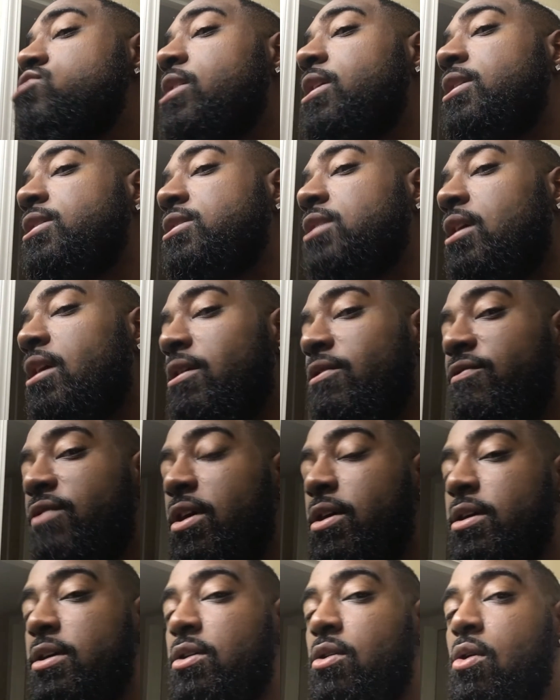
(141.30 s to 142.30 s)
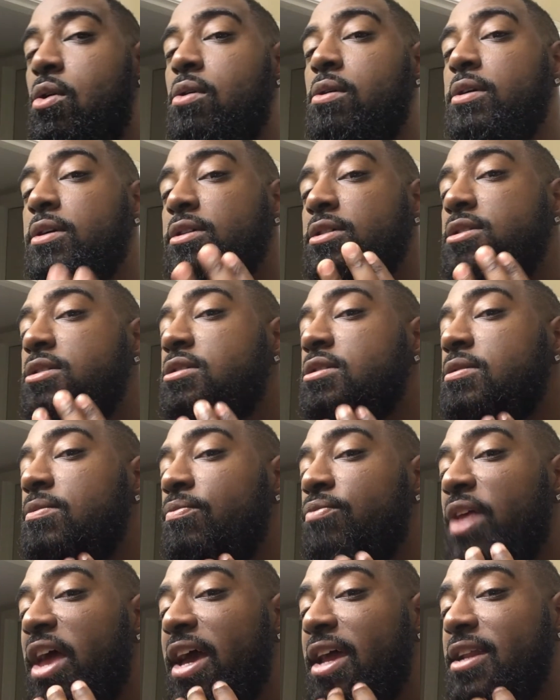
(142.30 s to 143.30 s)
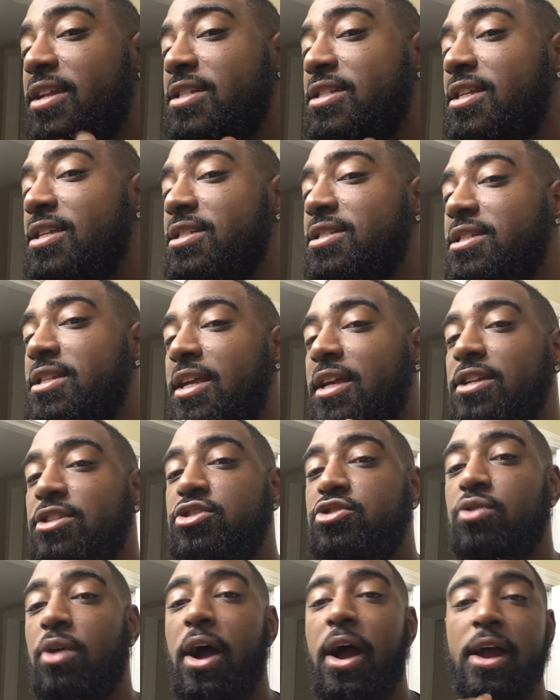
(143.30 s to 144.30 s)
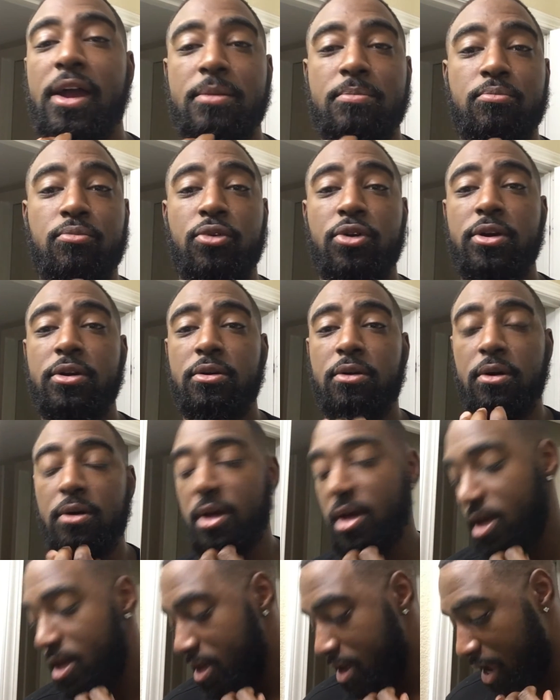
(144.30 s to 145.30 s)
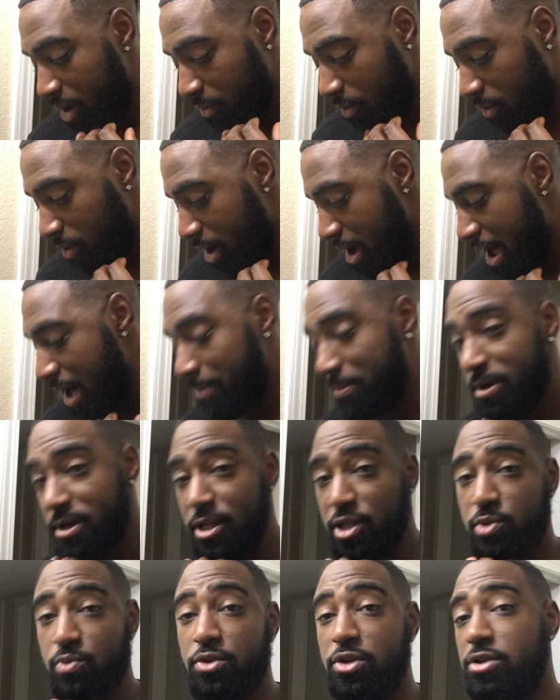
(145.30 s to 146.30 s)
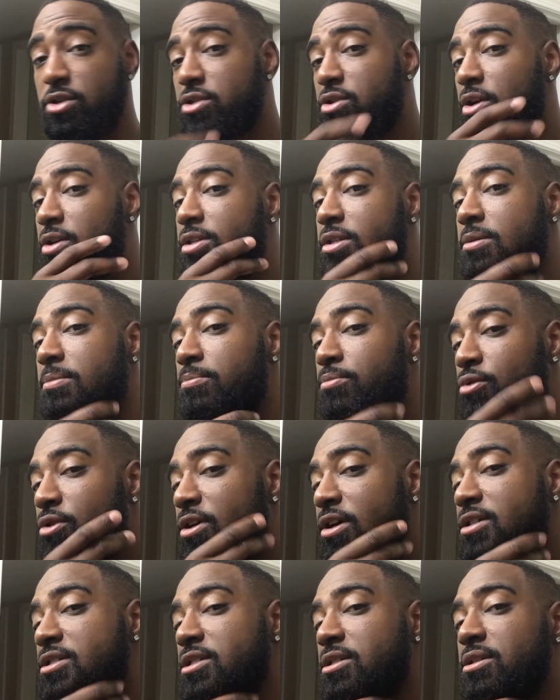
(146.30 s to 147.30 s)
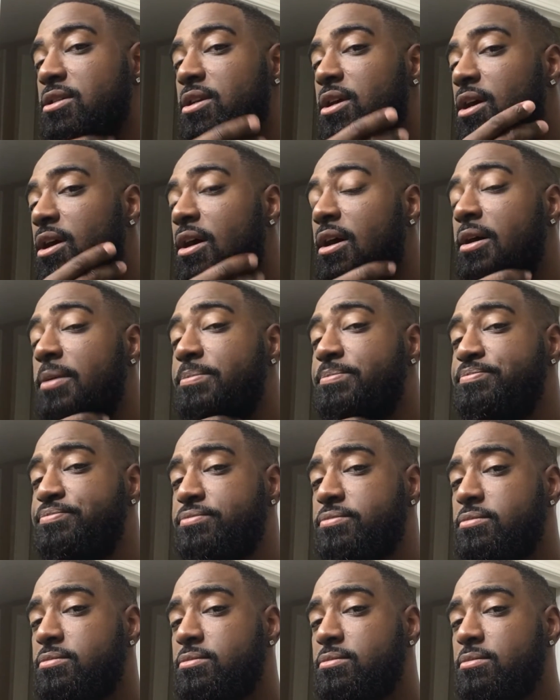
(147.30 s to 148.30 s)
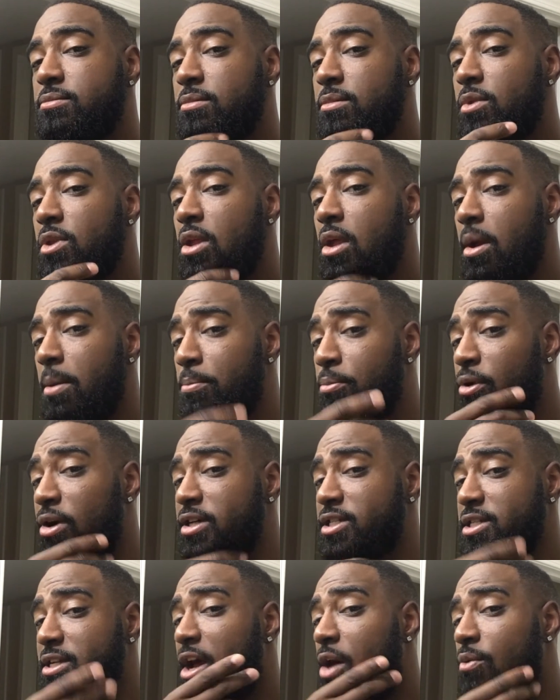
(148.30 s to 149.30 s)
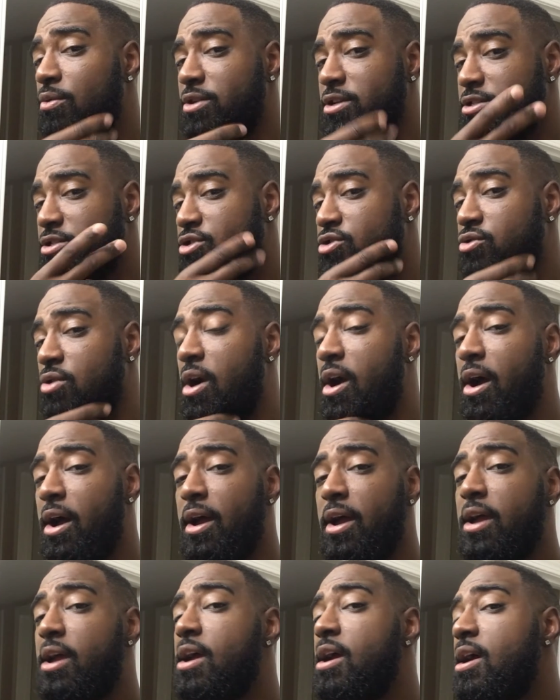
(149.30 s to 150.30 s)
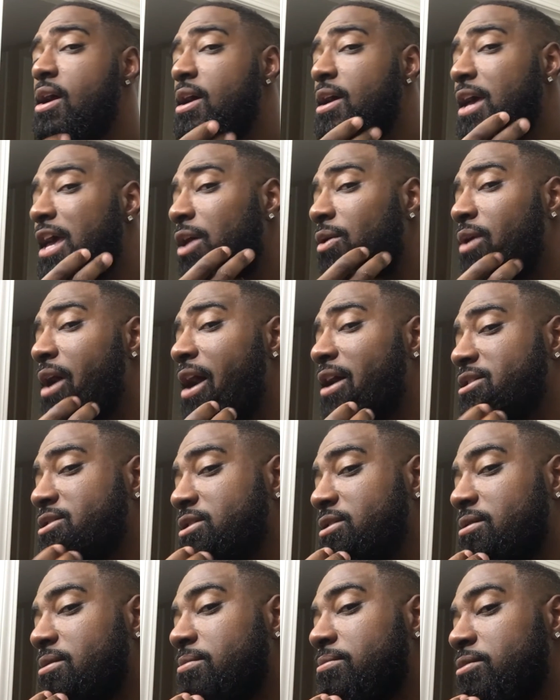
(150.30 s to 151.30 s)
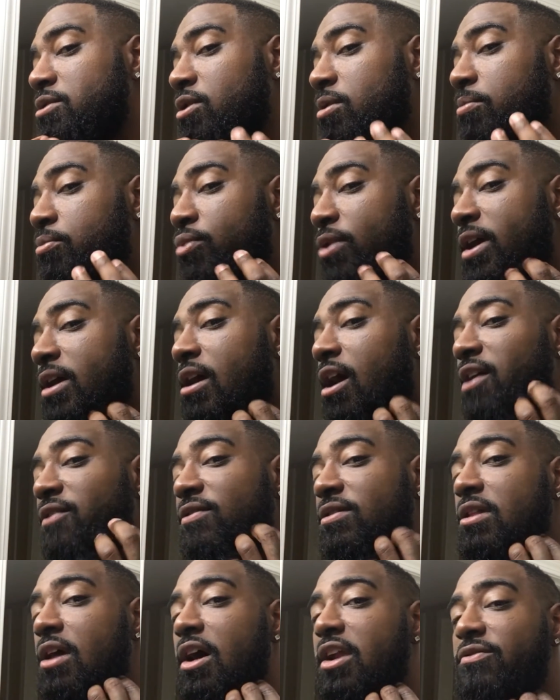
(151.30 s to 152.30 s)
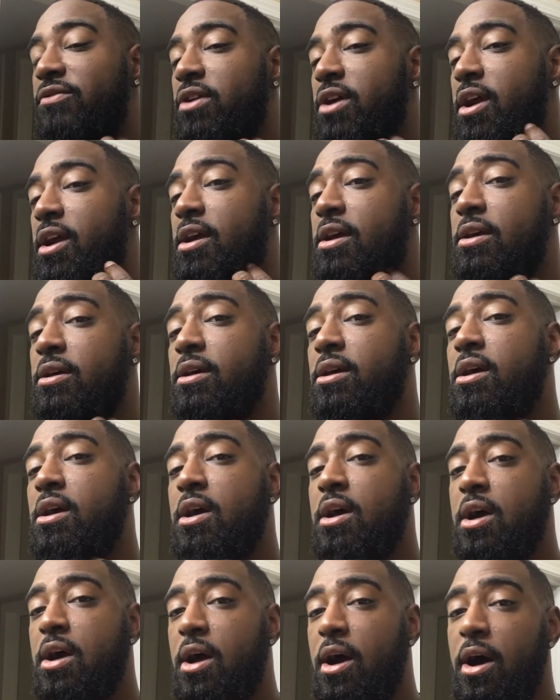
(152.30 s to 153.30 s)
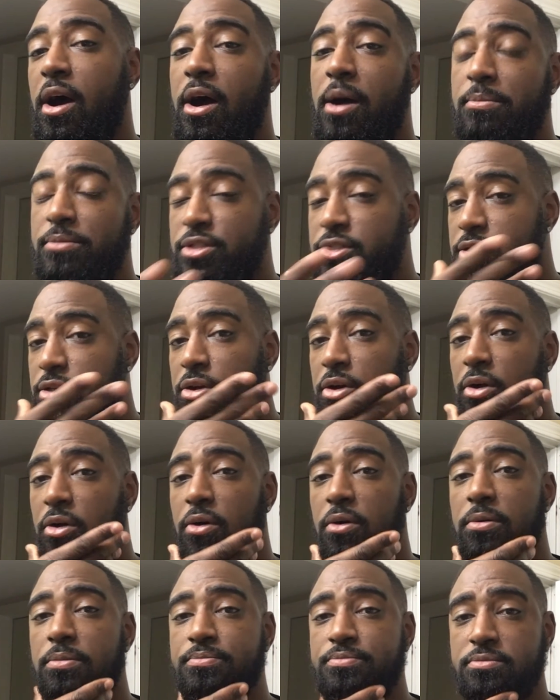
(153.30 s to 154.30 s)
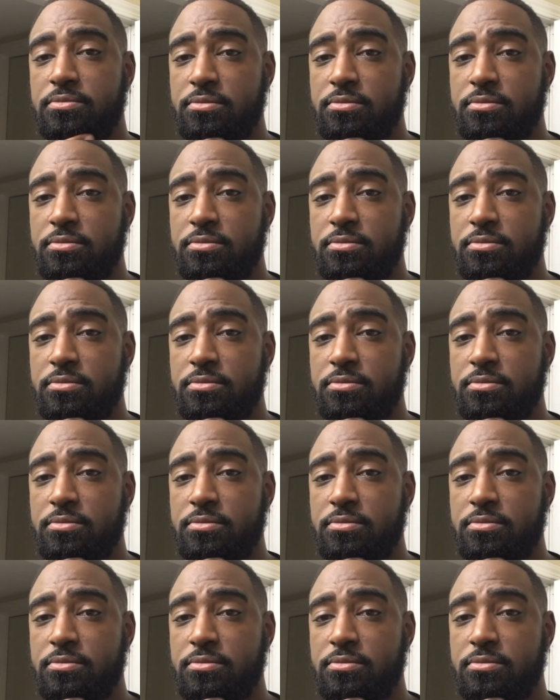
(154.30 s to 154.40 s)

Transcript: is very coarse, and it tends to get dry and brittle. And what will happen is when you start to brush and brush it out when it's dry, it will actually, you know, break off a lot of your hair. So